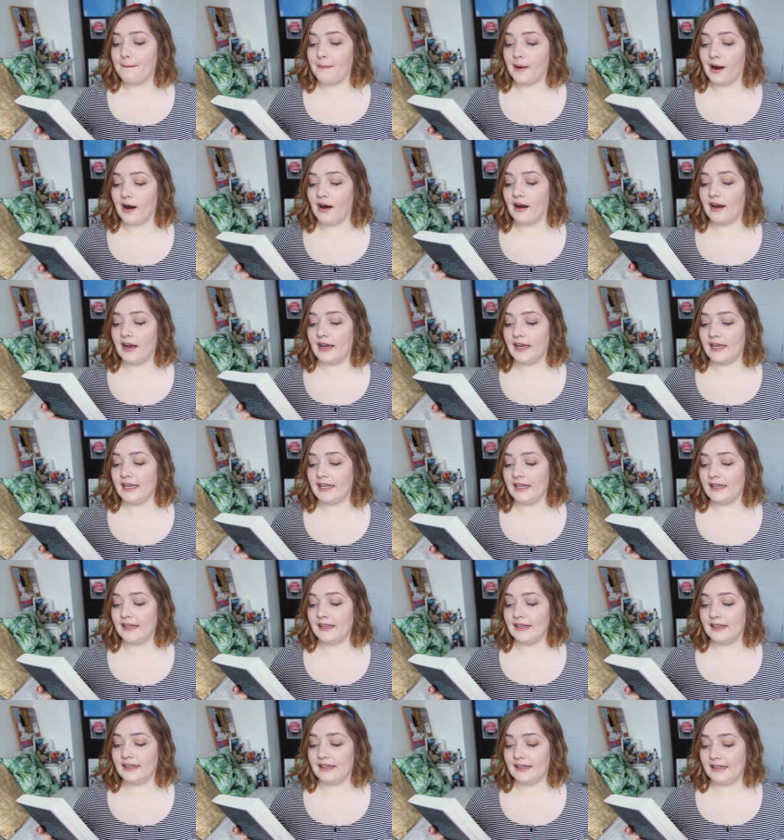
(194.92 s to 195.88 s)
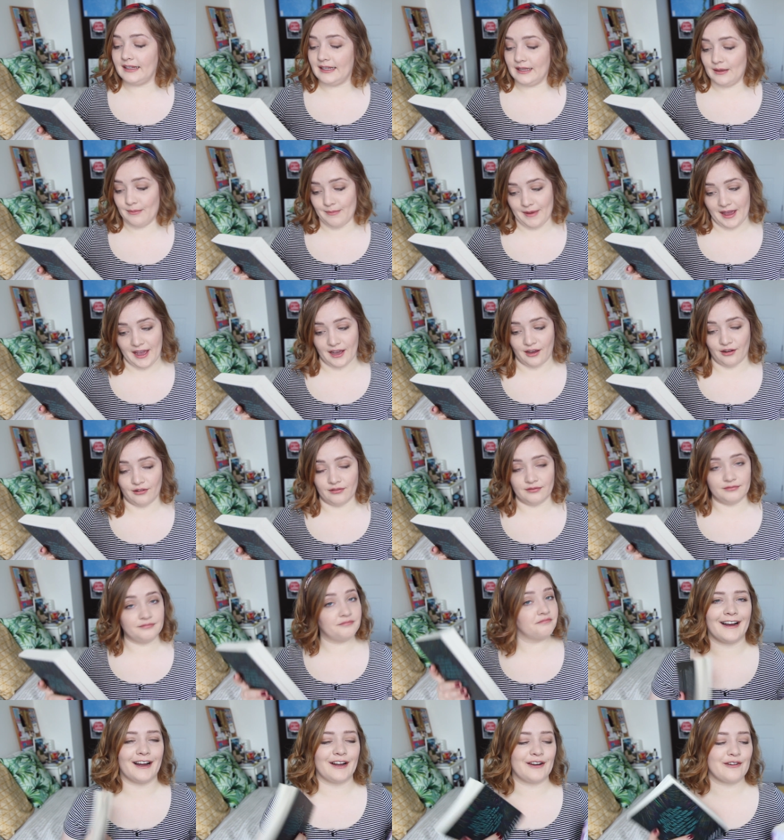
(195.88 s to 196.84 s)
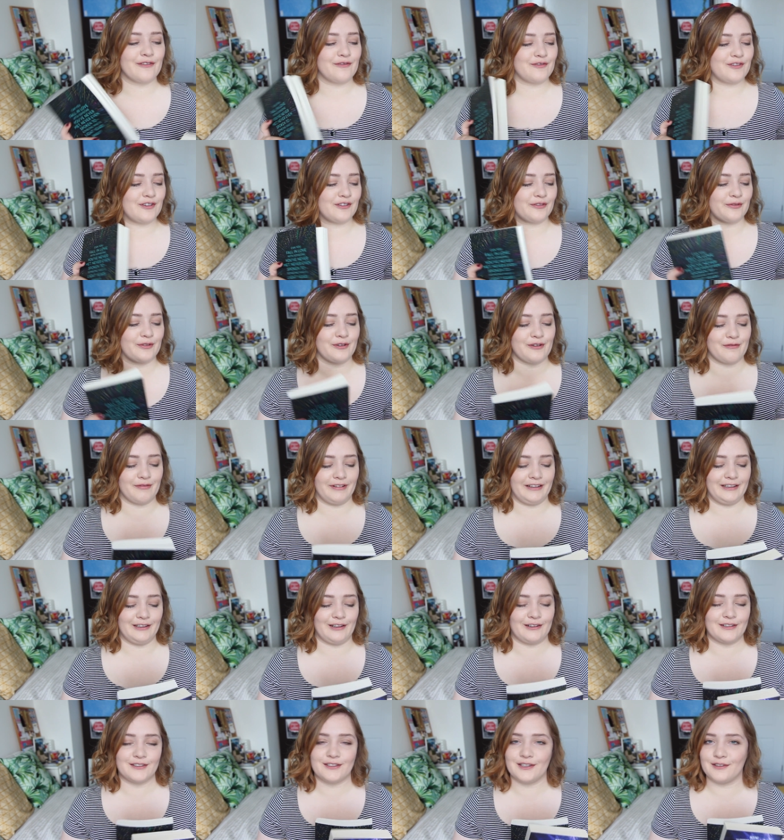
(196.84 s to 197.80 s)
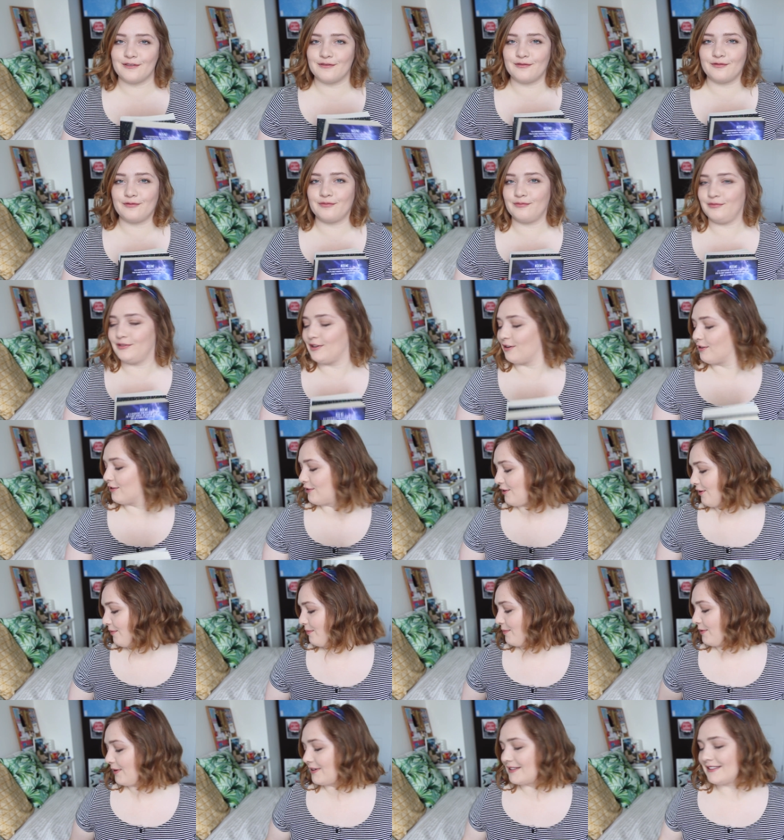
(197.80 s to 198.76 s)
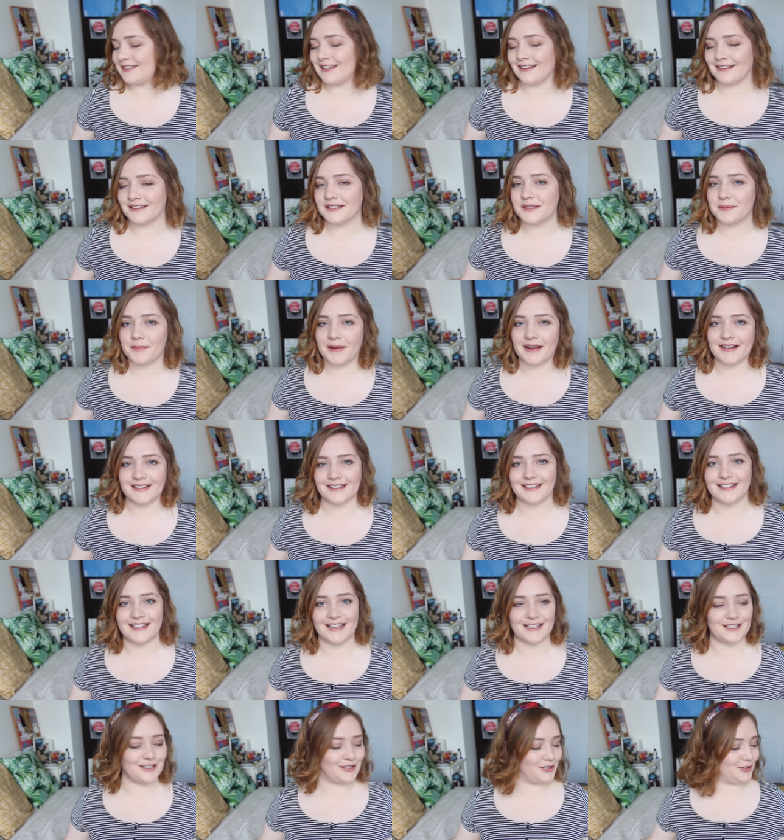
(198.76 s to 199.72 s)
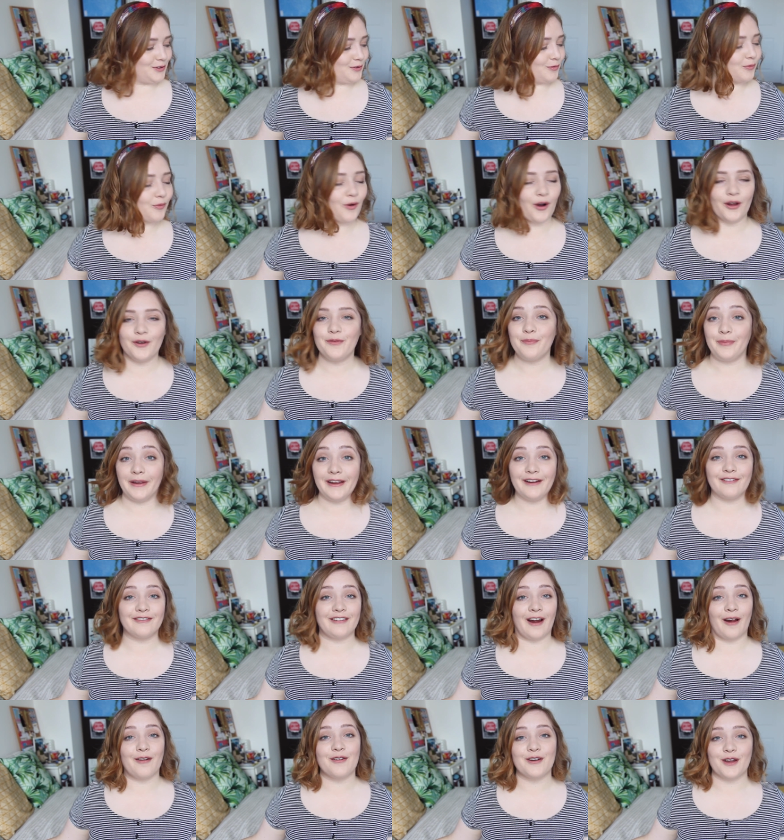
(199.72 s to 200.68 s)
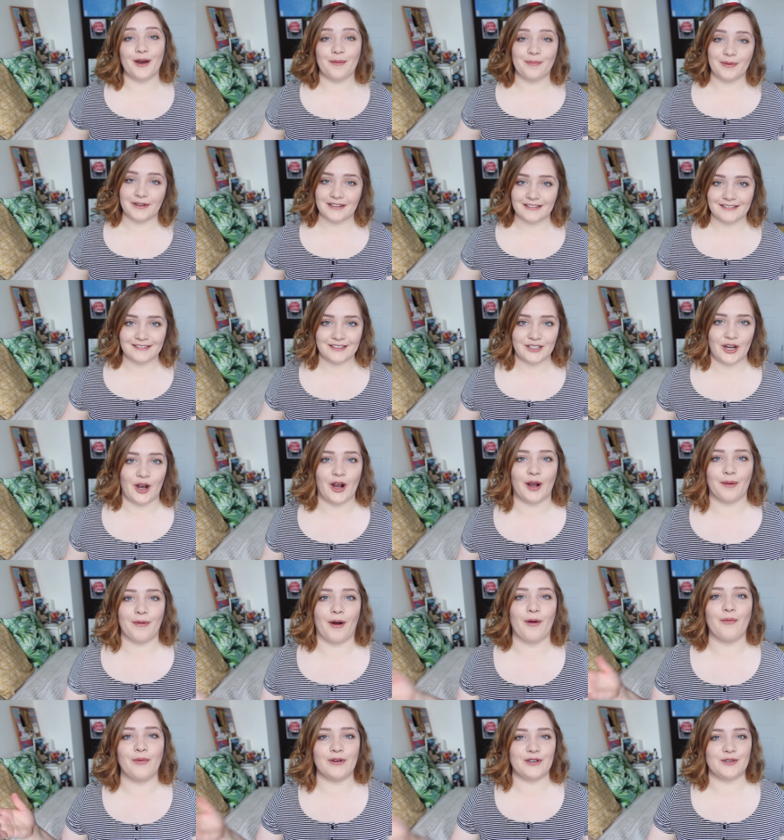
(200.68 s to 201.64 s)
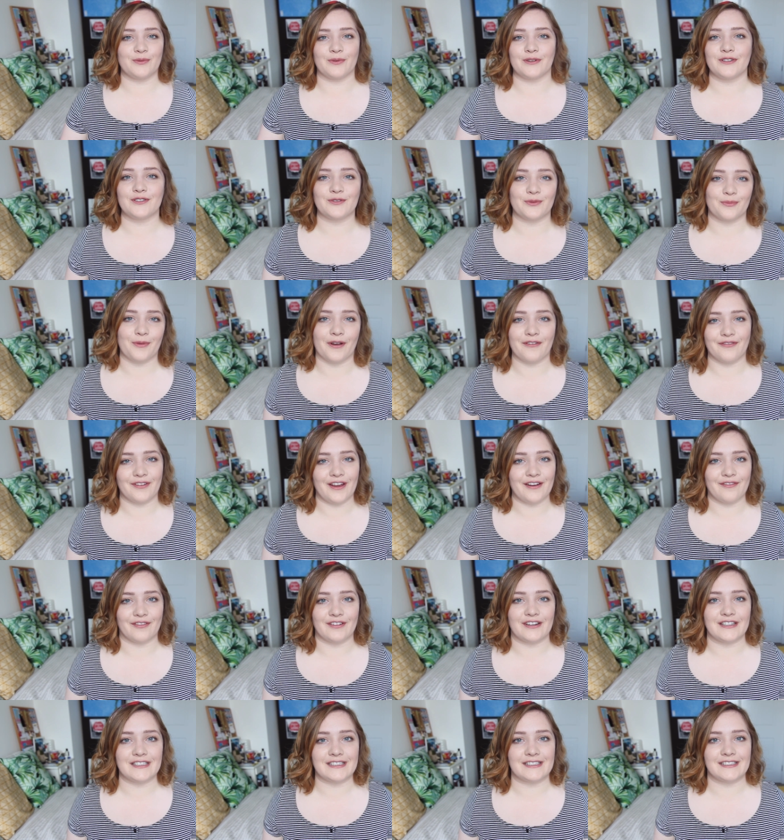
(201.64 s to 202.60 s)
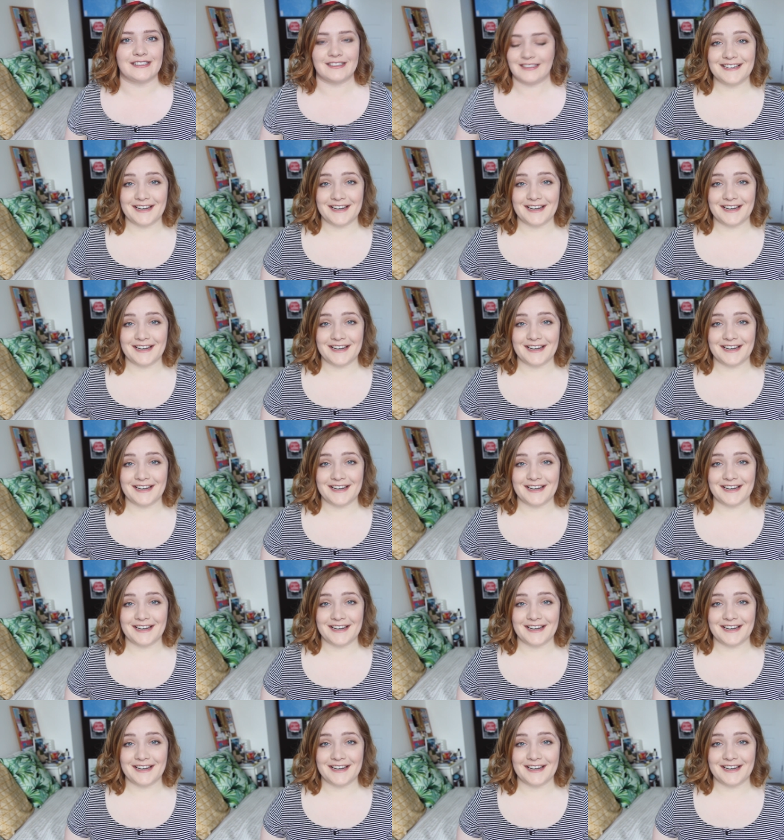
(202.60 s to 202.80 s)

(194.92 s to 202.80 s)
by email. Kind of just want to read lots of young adult books set in space and then do one big roundup and talk about which ones were my favorites.